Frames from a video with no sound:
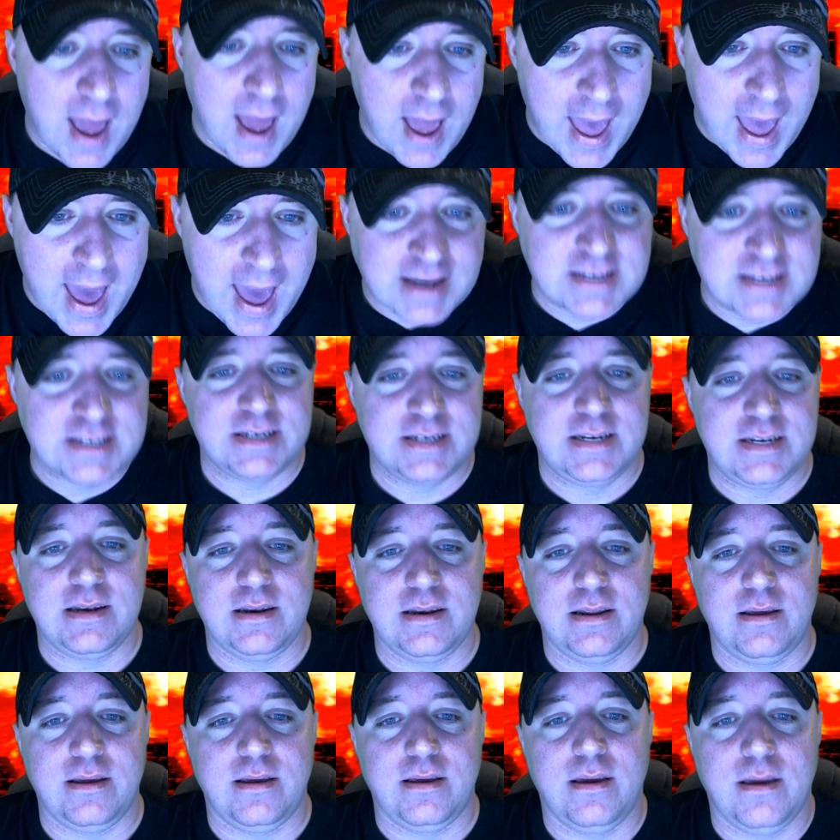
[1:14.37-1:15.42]

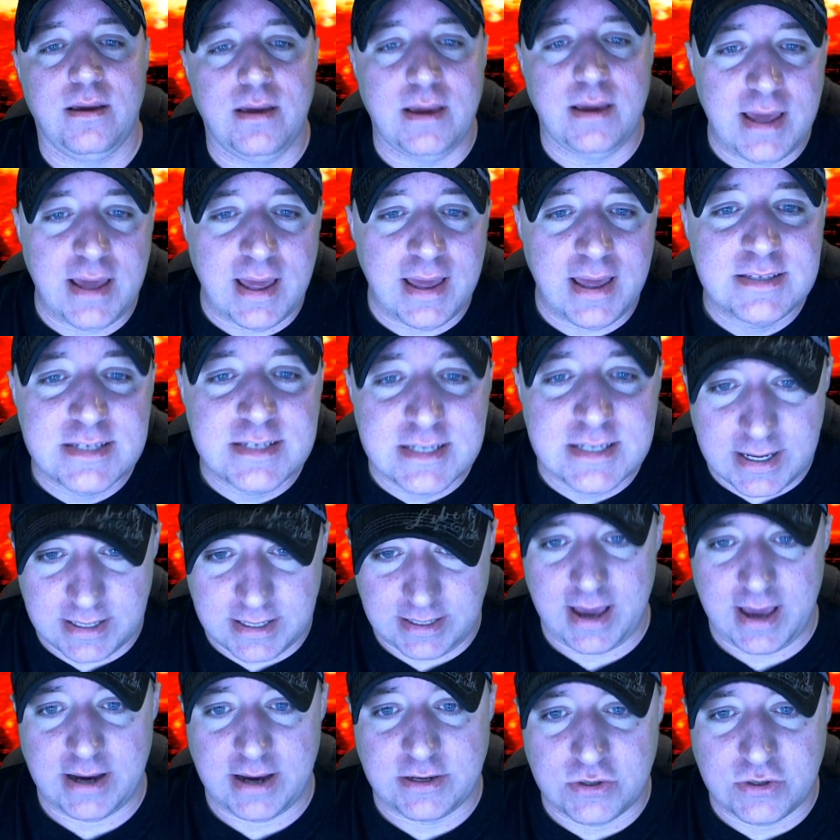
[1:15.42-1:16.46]

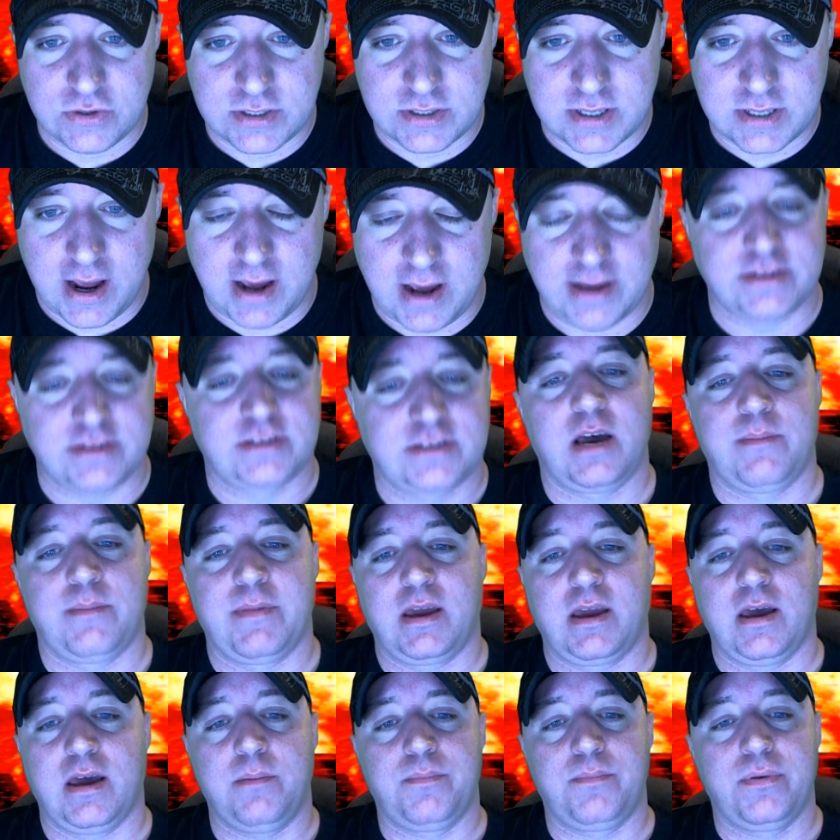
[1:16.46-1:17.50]
incident exercise
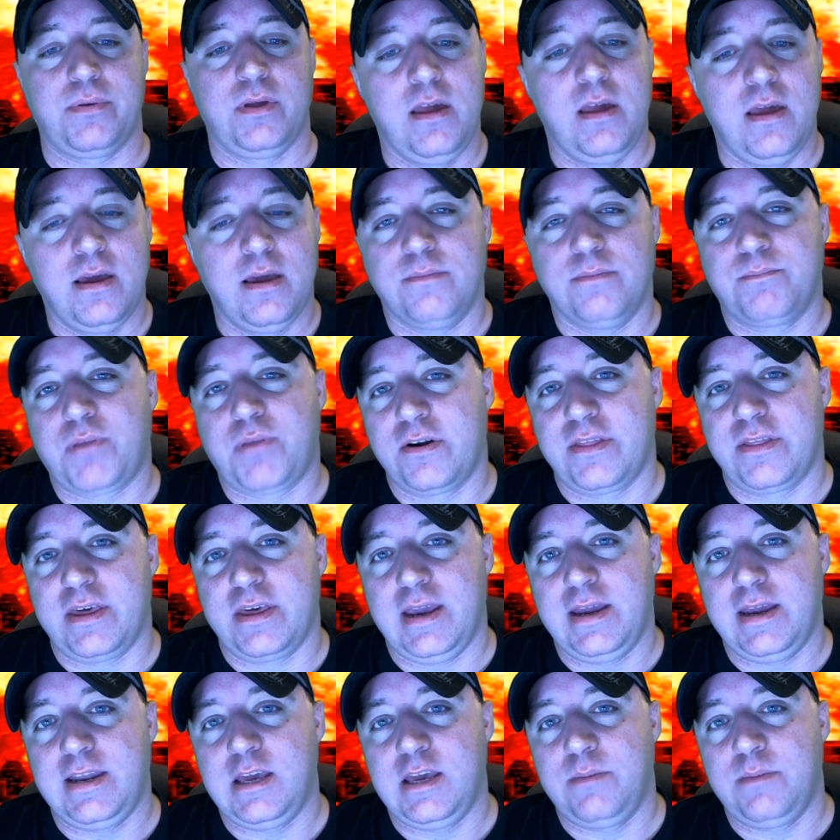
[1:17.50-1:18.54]
coming up. Part of
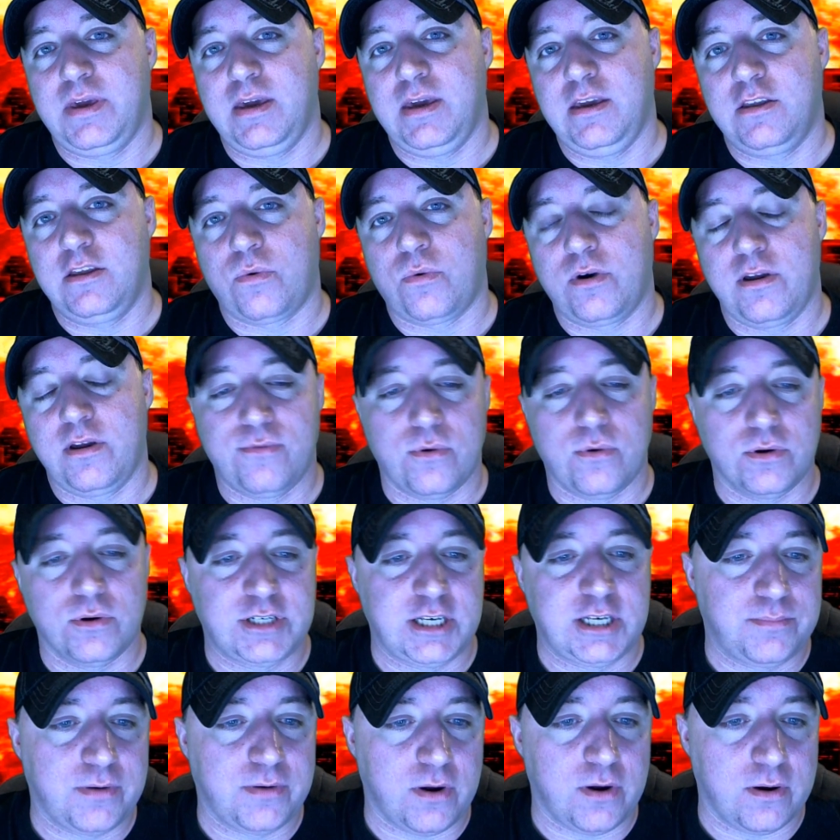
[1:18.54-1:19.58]
the NEP
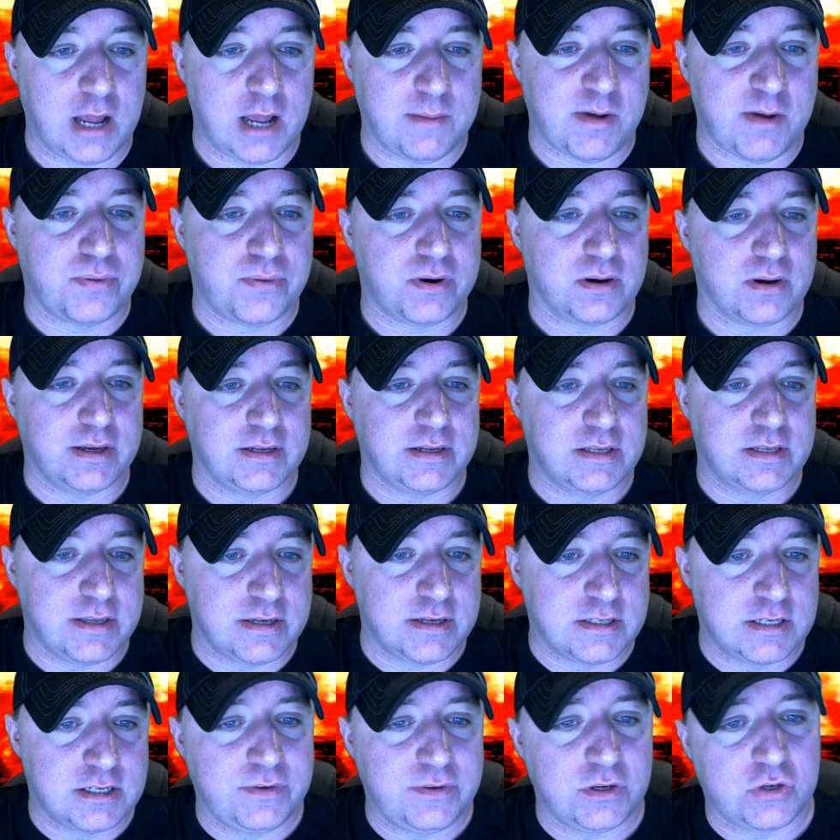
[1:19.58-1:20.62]
2014 program. I'll put a link to
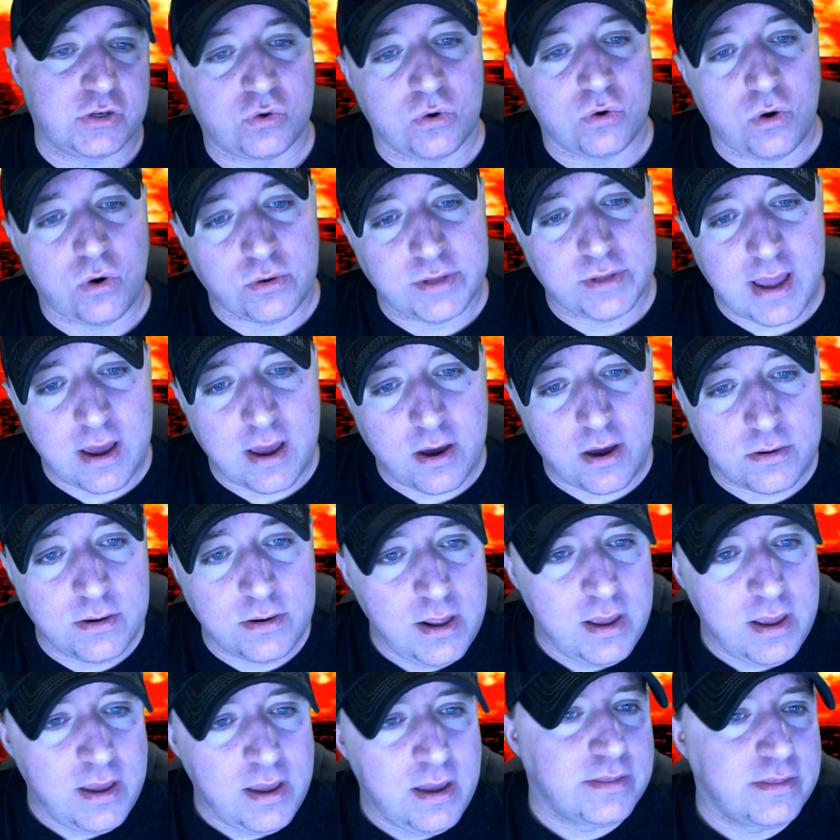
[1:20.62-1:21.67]
this if you scroll down.
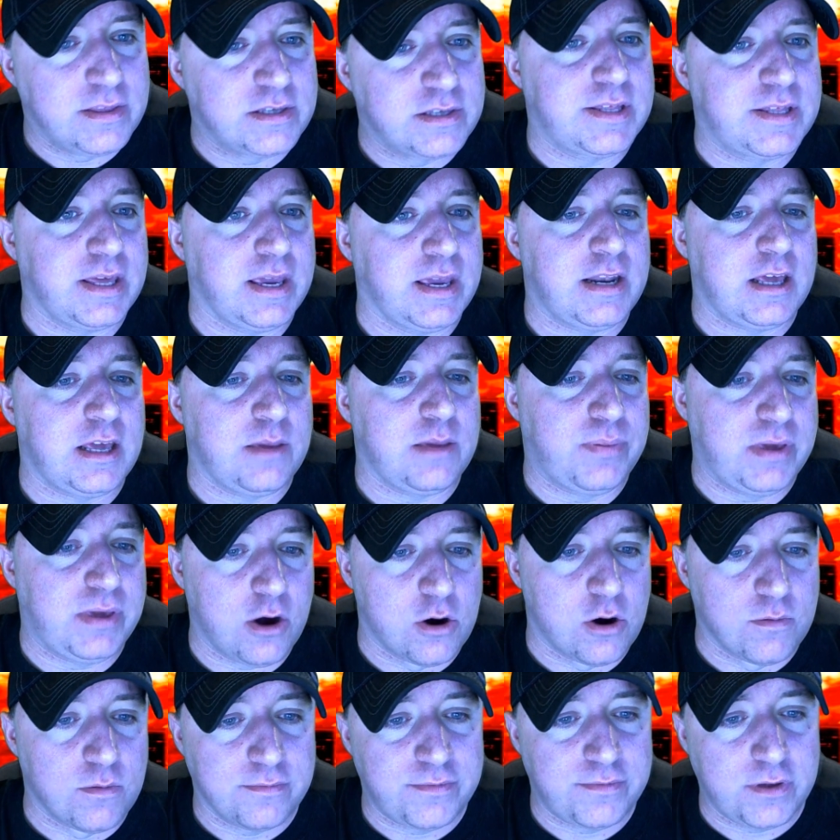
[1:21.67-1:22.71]
This is the NEP
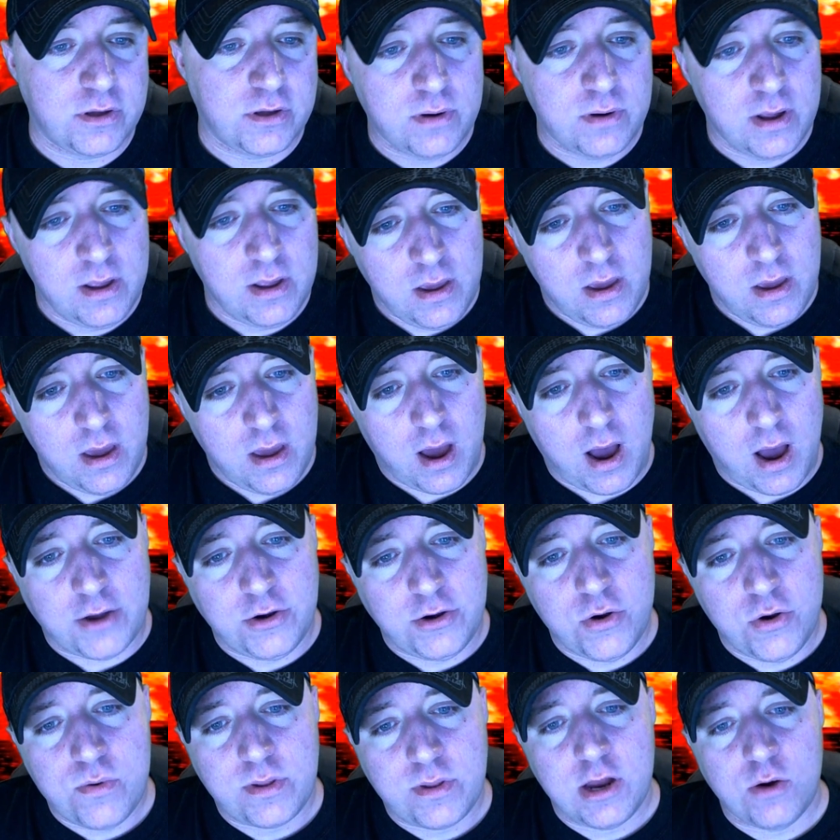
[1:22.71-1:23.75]
overview.
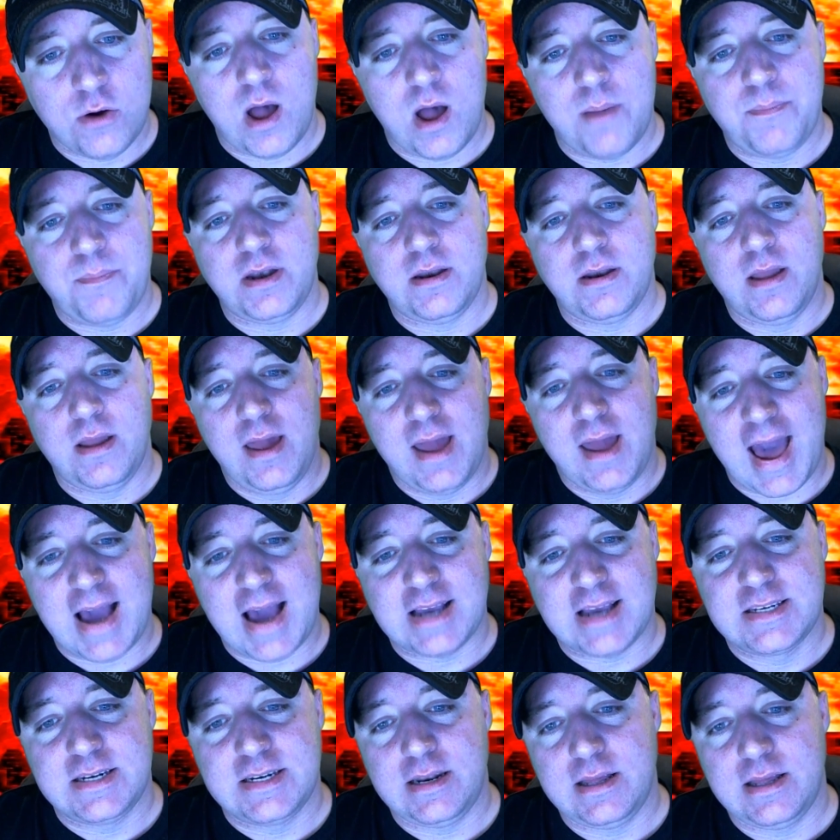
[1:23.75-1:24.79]
Nuclear weapon
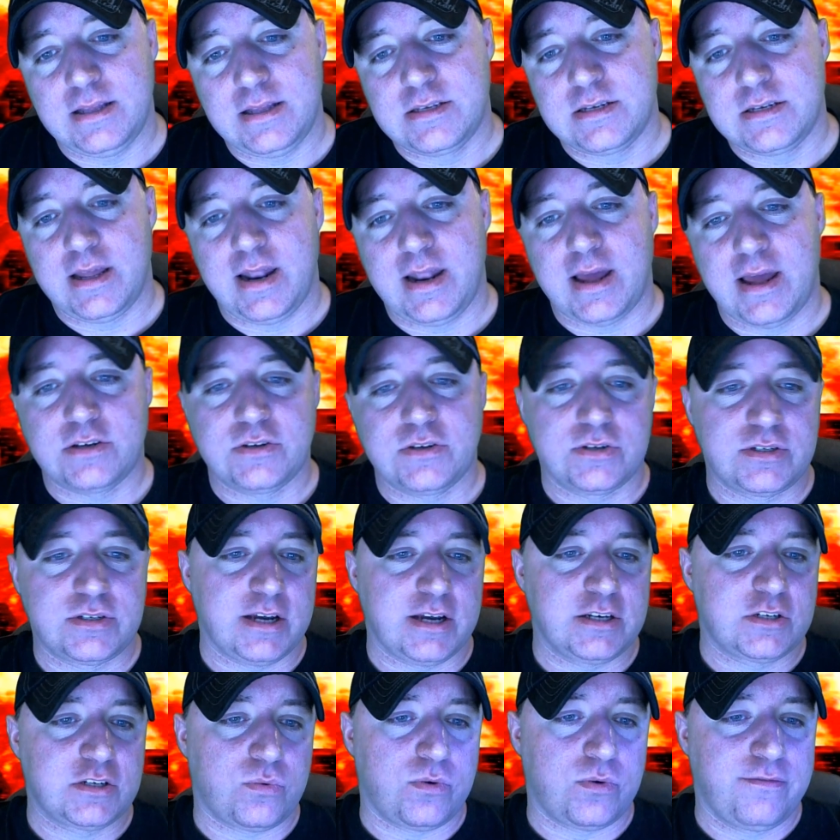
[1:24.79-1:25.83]
accident incident
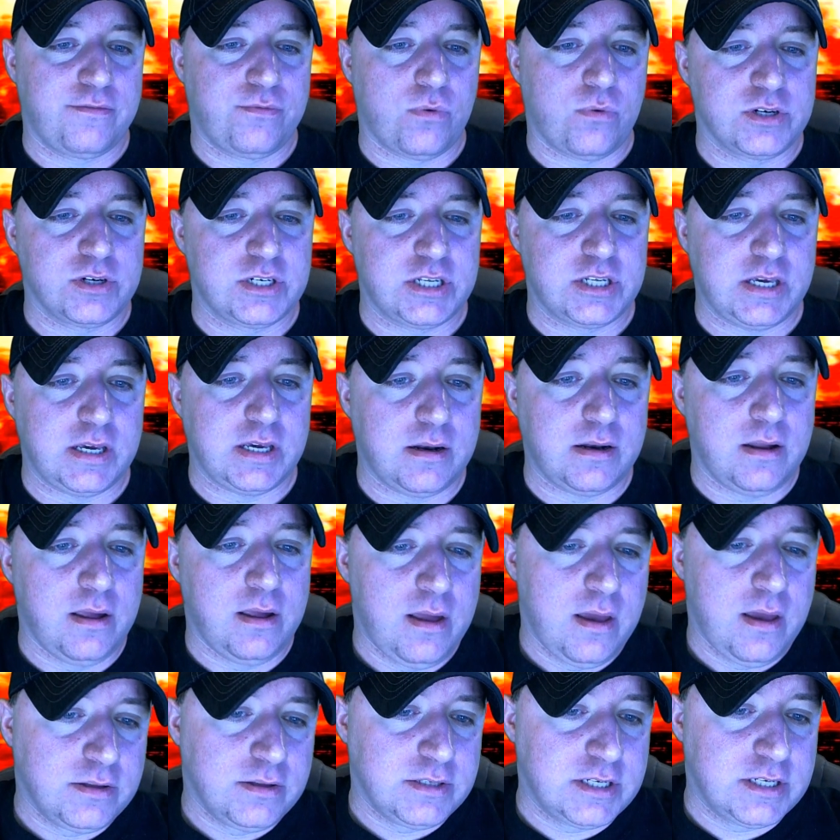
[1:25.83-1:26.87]
exercise 2014
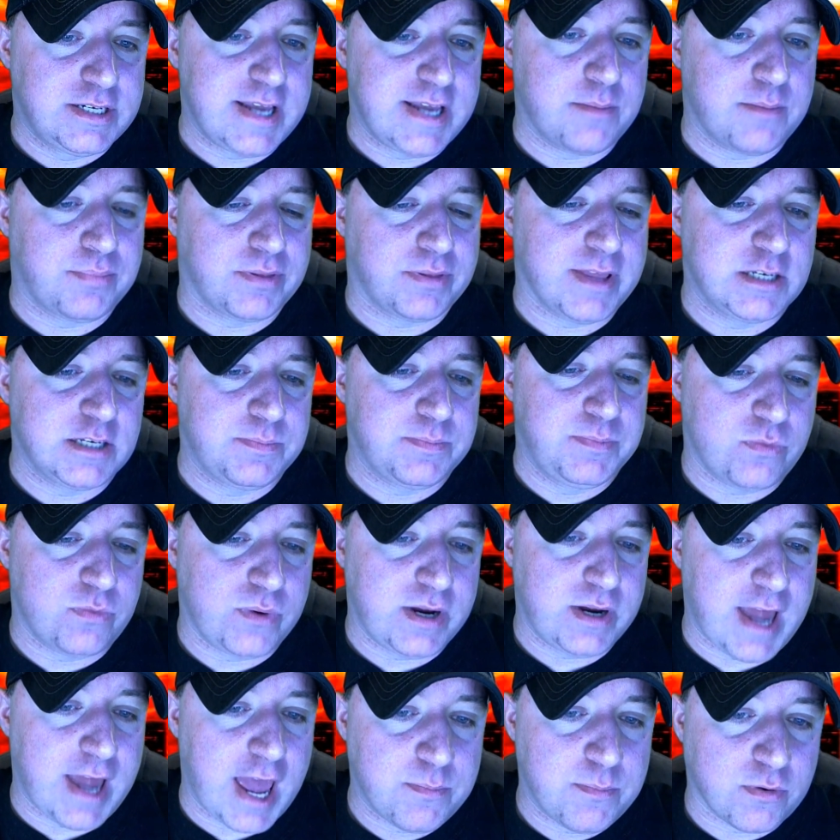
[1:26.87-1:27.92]
to take place
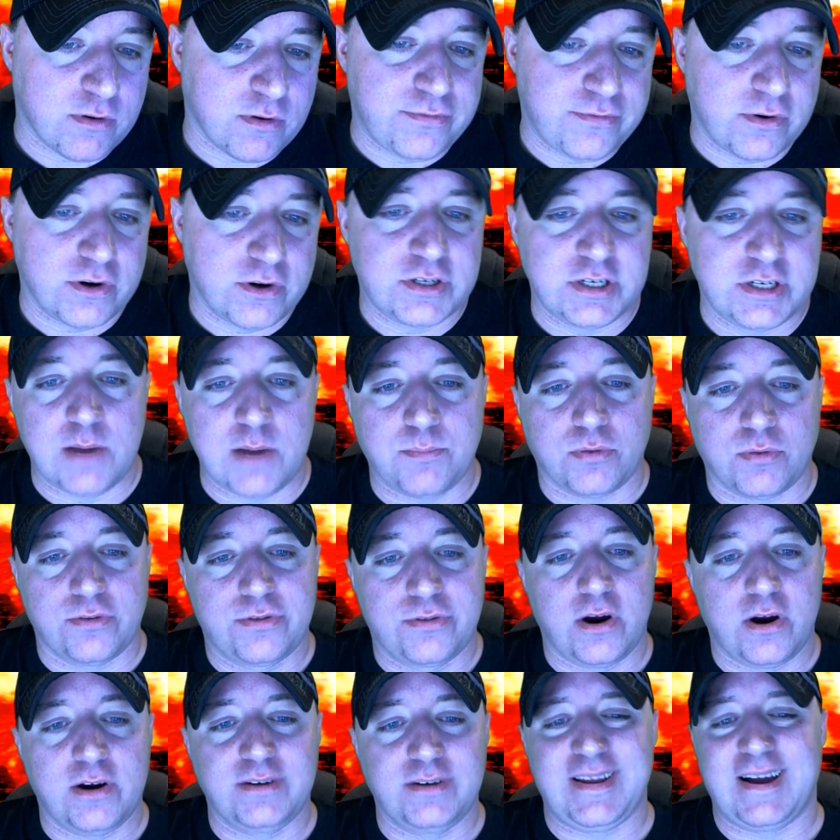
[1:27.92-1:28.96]
between April 1st and April
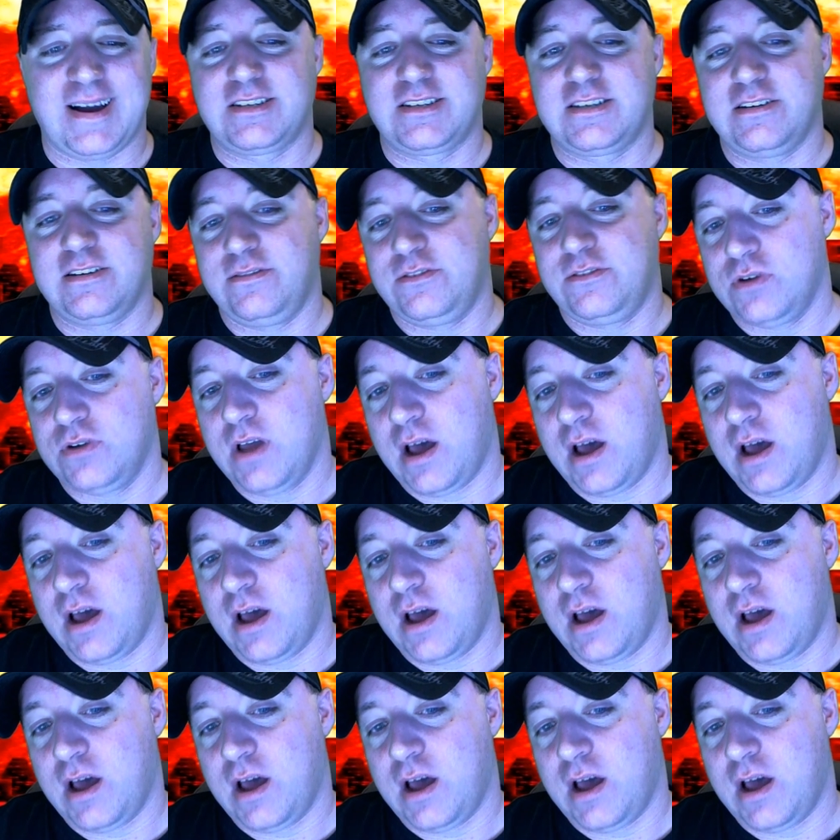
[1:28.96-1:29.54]
3rd. Now it's in